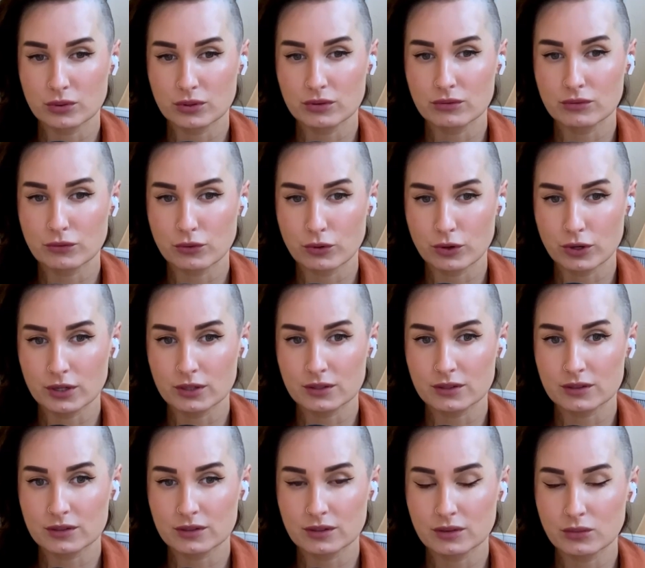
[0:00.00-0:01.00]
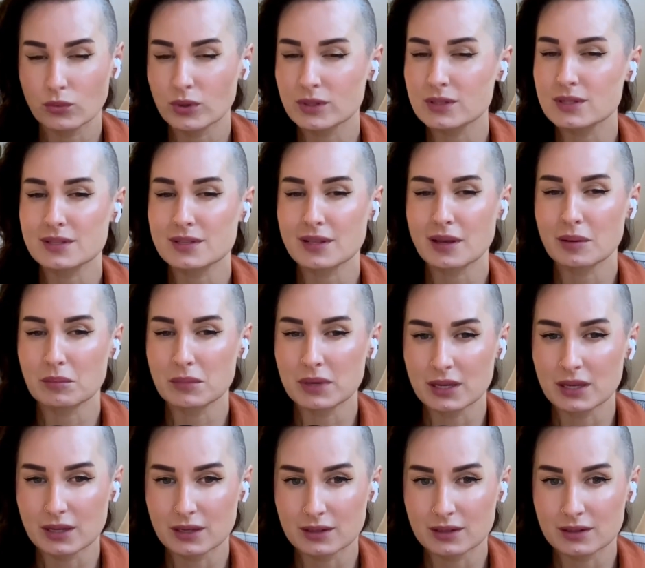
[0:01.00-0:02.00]
for it. And what does that
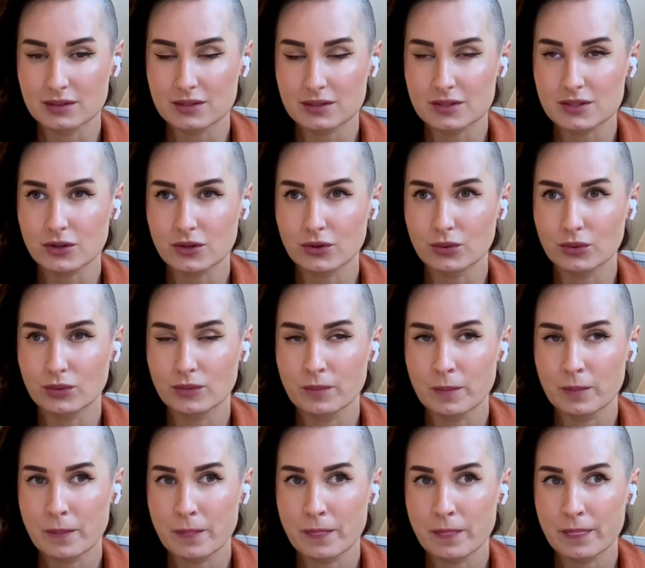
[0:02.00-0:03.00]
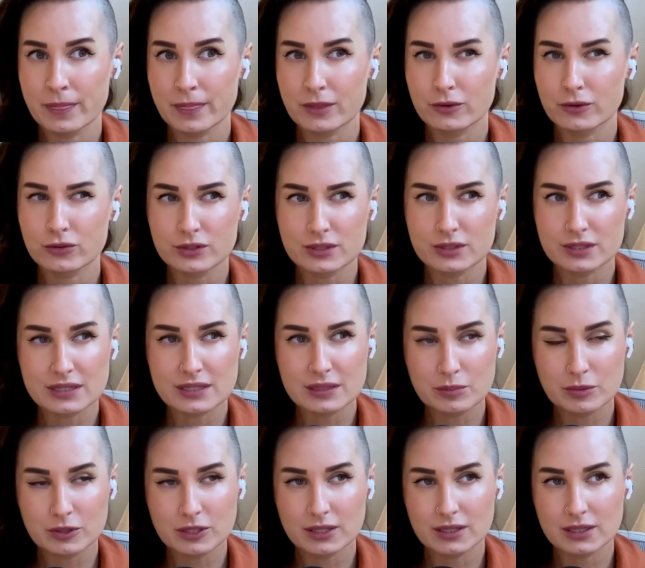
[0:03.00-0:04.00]
mean? So they're
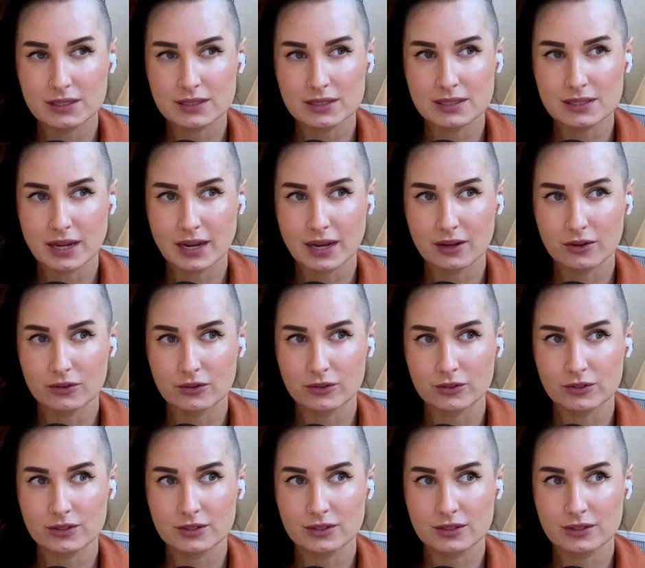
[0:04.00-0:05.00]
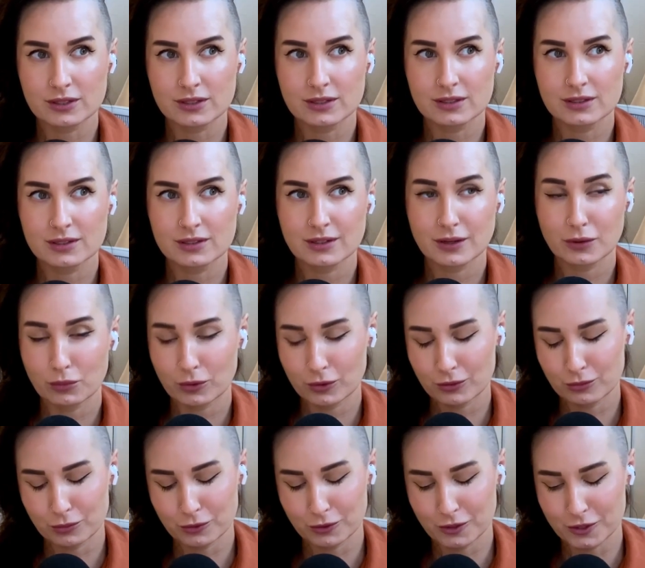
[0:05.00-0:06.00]
deeply entangled, a
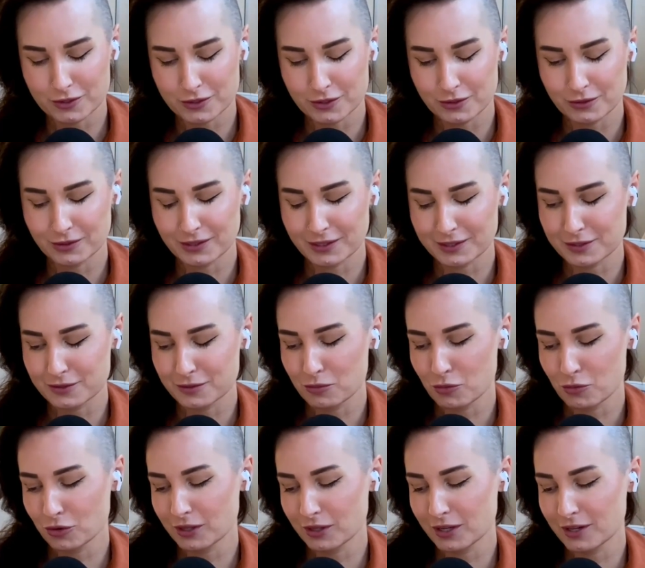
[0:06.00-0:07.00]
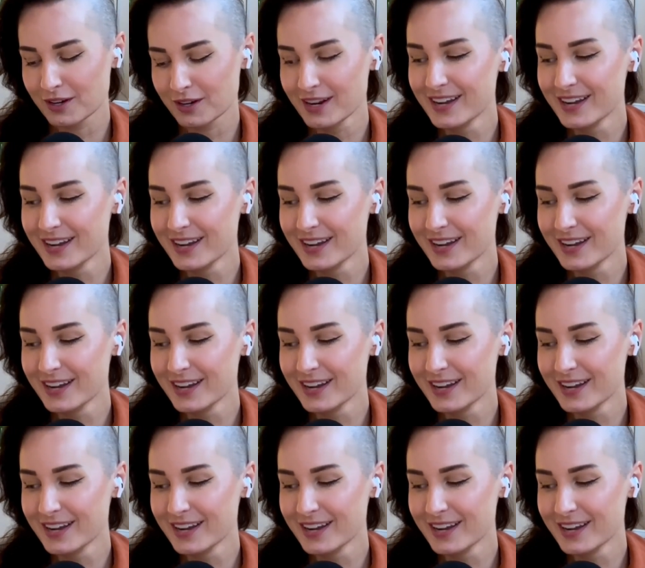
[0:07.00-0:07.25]
word we'll also get into more later.